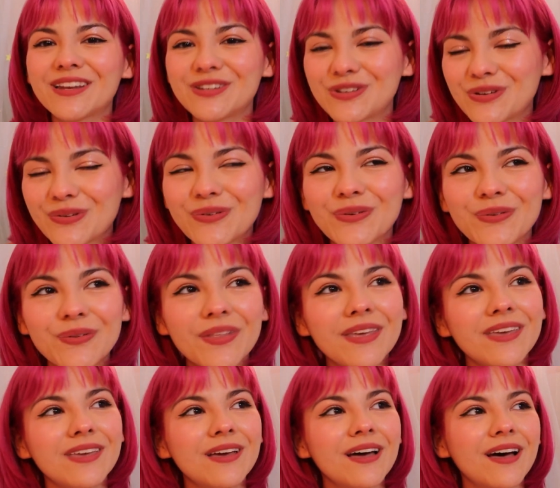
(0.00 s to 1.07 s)
to
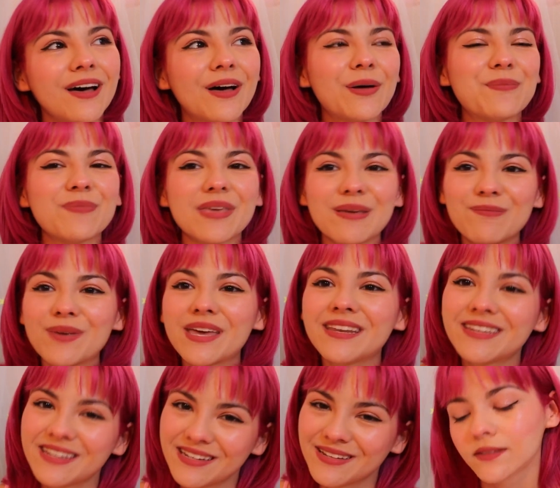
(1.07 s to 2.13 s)

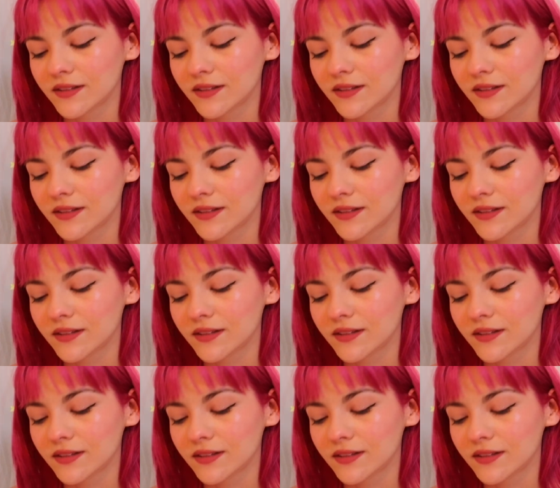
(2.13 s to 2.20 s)
emit.